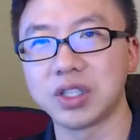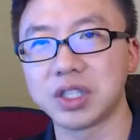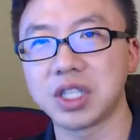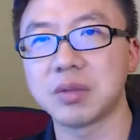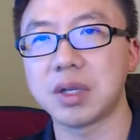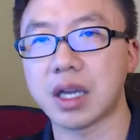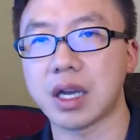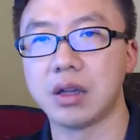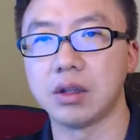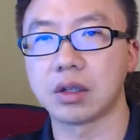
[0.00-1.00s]
legitimate
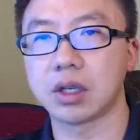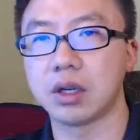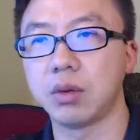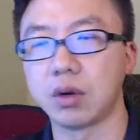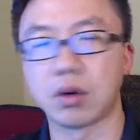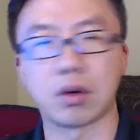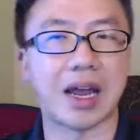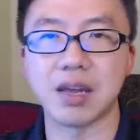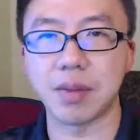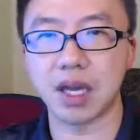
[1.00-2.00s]
outlook on or
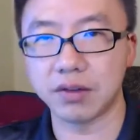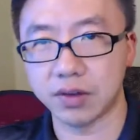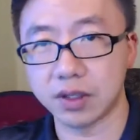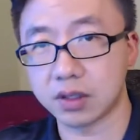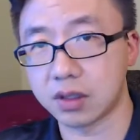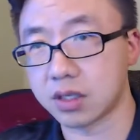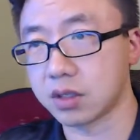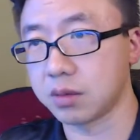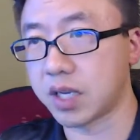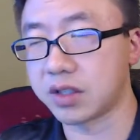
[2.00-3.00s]
IMF,
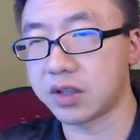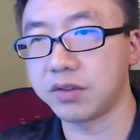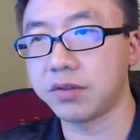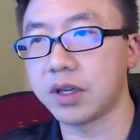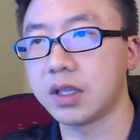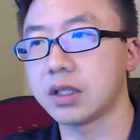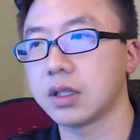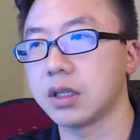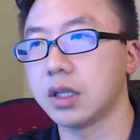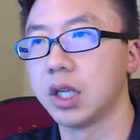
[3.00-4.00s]
International Monetary Fund,
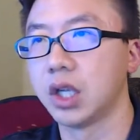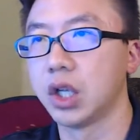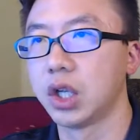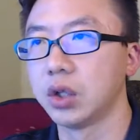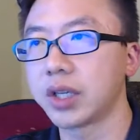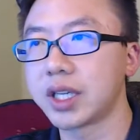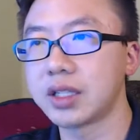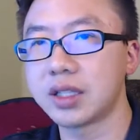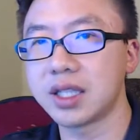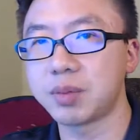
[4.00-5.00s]
look
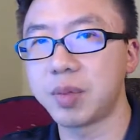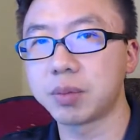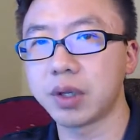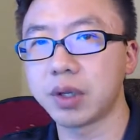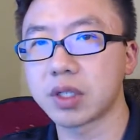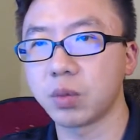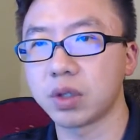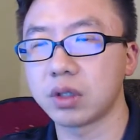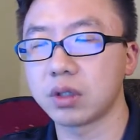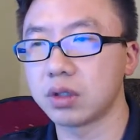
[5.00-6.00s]
into these big players and
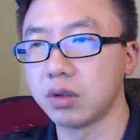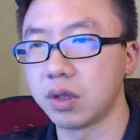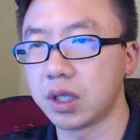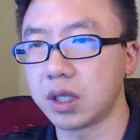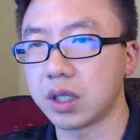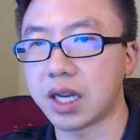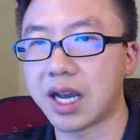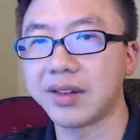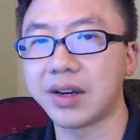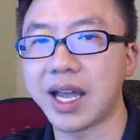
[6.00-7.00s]
what they're doing and
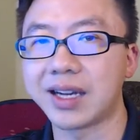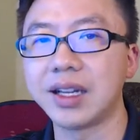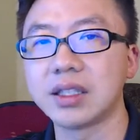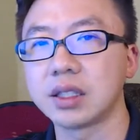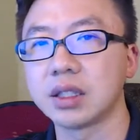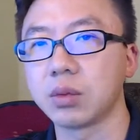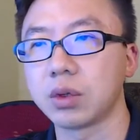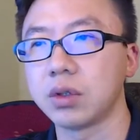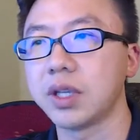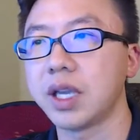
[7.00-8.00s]
how they're analyzing the
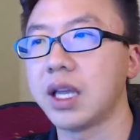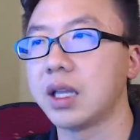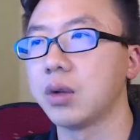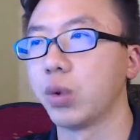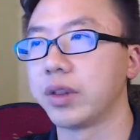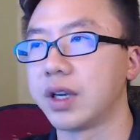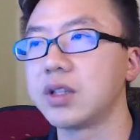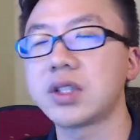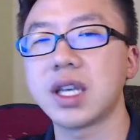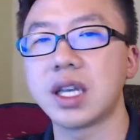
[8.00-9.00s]
world and what they're
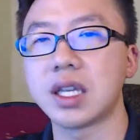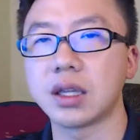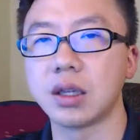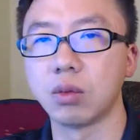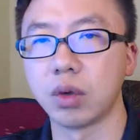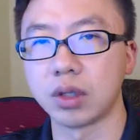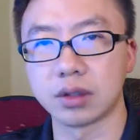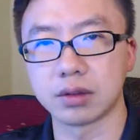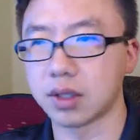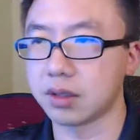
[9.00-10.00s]
saying, what
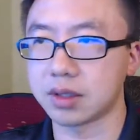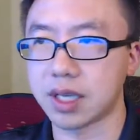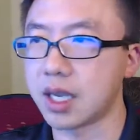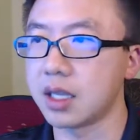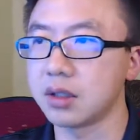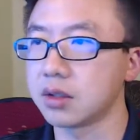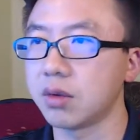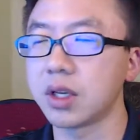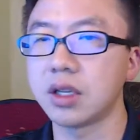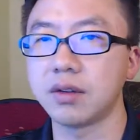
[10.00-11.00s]
10,
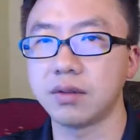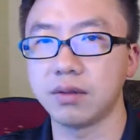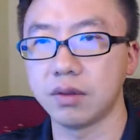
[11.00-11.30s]
20,